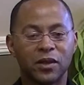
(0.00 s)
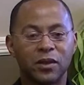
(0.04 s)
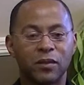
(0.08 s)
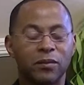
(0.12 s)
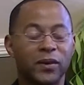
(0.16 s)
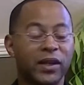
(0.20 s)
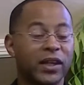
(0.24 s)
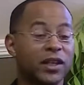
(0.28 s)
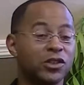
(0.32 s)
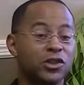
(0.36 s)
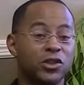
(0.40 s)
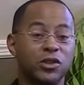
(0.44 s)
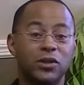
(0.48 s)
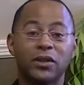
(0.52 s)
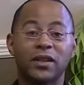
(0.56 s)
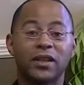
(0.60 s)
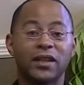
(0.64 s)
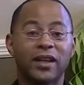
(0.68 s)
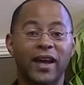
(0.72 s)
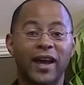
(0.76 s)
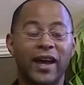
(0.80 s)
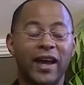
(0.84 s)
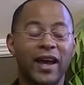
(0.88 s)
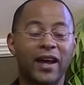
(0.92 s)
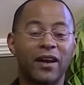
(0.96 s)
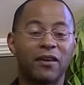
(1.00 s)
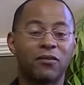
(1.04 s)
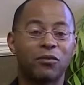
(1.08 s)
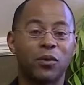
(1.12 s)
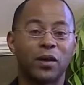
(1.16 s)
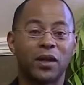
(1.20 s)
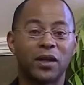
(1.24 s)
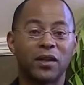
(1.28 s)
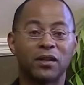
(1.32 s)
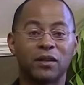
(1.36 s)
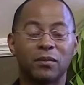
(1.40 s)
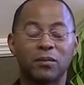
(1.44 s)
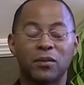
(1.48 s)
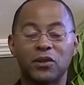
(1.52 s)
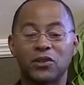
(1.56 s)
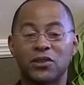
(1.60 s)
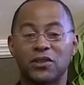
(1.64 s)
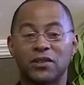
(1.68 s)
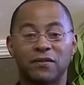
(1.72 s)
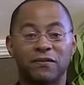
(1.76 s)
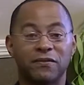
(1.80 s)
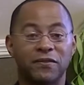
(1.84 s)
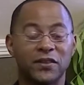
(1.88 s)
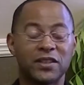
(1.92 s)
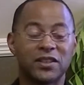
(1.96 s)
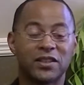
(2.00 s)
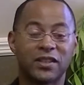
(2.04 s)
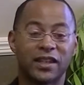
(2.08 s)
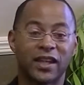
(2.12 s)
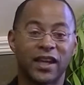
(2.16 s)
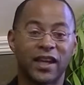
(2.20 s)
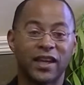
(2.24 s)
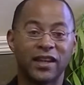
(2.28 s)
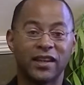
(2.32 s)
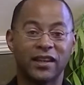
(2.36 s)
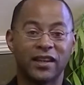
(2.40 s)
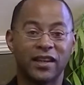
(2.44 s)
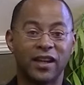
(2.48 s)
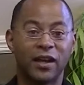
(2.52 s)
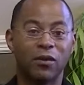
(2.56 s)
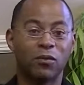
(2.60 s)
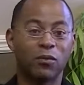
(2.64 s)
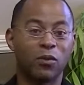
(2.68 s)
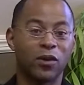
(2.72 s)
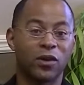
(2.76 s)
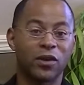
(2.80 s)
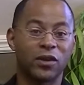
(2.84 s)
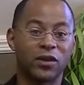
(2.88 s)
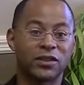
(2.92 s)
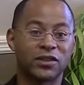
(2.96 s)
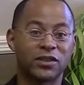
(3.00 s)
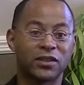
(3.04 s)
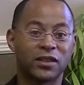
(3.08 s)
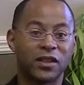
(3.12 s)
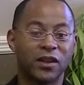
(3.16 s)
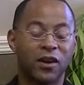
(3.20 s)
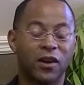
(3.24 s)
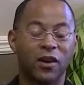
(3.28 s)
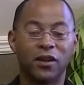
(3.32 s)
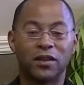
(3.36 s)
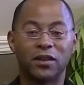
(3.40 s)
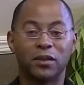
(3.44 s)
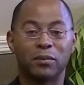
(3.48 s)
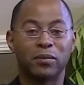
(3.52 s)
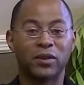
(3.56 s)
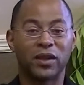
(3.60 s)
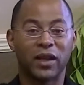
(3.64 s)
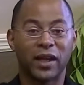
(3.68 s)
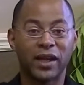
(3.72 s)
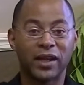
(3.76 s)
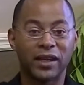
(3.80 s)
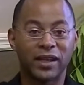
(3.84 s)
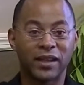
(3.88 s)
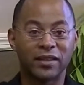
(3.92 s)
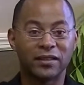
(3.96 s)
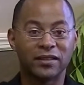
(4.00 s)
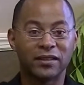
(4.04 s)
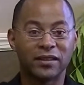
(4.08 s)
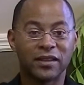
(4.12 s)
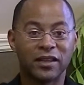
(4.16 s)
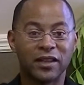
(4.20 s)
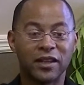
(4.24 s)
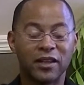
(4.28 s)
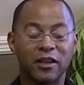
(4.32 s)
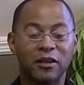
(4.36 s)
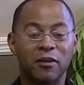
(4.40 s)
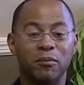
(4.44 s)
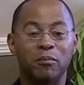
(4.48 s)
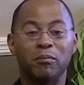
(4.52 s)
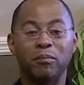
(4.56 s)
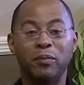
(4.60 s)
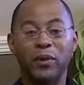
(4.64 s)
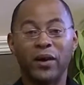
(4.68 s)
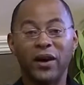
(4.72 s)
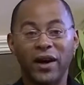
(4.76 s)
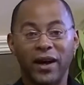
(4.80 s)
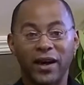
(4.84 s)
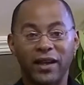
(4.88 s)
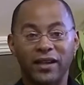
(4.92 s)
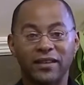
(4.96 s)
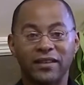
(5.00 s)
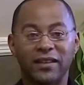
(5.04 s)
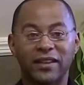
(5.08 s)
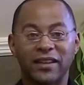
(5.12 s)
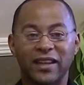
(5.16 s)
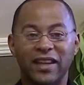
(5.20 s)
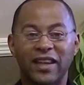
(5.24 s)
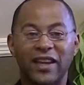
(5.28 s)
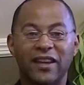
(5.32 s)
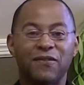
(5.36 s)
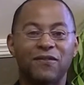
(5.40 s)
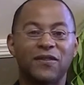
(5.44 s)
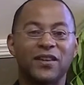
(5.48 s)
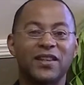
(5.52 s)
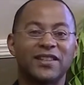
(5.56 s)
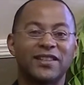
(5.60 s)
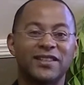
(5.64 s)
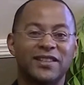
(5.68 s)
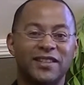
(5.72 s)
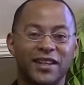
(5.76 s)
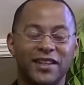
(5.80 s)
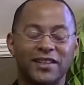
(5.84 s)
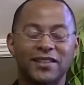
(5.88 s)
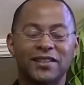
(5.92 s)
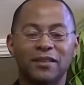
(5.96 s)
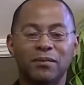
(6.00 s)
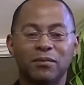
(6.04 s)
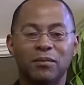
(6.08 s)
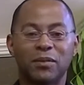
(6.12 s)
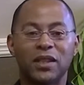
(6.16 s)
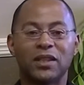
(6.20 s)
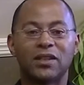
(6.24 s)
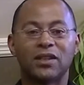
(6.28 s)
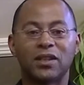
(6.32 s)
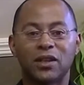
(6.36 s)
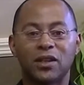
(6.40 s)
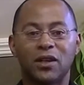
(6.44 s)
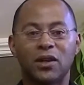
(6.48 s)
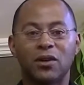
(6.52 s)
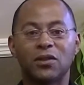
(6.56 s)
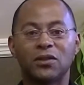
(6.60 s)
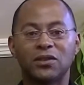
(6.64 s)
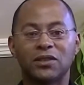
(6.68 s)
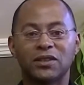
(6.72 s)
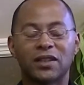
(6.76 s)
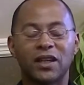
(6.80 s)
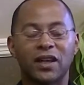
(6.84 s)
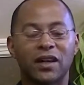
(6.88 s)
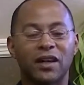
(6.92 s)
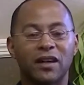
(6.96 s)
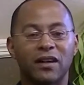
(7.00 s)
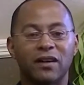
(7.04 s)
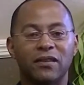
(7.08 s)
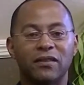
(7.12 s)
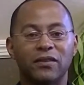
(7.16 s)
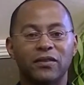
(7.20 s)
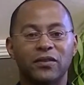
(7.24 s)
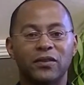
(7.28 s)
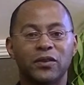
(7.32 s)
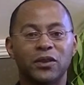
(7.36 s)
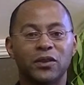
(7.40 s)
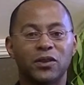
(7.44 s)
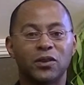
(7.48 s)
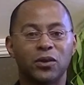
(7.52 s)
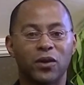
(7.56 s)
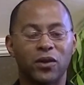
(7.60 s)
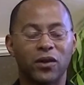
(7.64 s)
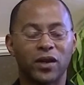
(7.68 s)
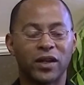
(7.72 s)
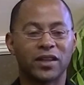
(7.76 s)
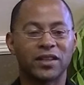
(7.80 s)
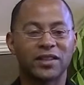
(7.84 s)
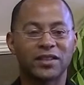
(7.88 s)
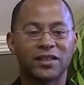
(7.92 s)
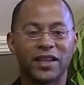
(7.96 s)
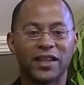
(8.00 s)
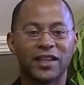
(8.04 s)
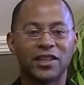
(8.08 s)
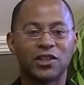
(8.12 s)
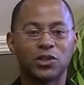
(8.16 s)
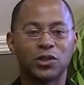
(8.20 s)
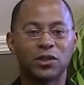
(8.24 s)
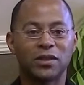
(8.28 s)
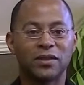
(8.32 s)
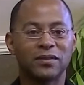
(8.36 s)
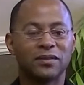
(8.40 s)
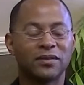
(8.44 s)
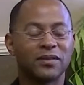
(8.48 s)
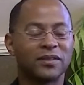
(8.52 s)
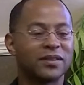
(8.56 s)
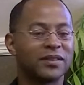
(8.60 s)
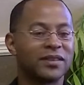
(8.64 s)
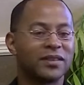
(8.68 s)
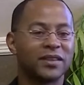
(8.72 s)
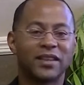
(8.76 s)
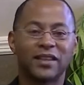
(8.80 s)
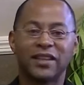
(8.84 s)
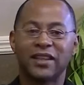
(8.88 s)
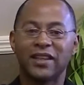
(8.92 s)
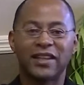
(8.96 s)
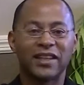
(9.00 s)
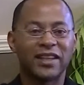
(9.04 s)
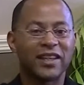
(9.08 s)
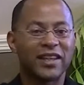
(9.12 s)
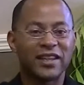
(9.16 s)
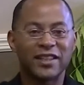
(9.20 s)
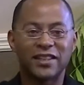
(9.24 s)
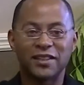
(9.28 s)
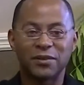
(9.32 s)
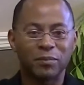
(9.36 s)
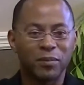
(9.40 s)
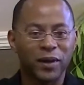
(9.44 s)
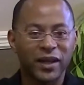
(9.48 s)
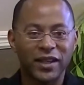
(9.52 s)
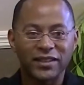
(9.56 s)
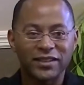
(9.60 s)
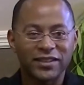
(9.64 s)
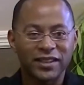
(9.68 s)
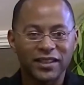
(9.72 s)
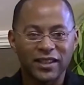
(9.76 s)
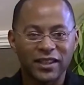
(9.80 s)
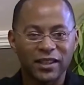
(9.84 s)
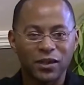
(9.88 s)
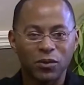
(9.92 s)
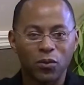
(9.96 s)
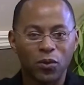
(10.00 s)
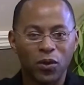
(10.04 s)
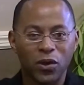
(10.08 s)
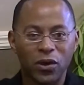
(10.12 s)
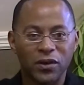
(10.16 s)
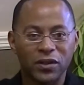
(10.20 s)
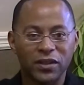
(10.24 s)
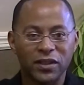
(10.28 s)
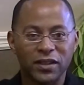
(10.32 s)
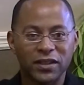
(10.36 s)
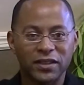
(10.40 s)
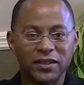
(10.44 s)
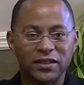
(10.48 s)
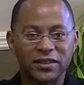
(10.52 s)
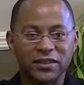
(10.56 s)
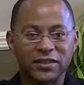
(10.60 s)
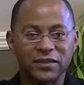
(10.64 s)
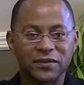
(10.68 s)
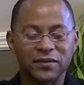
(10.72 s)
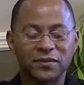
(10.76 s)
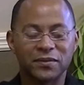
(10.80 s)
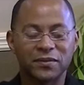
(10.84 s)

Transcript: Because you could have one of the most sophisticated networks on the planet, but if it doesn't meet the goals of your organization, it's basically worthless.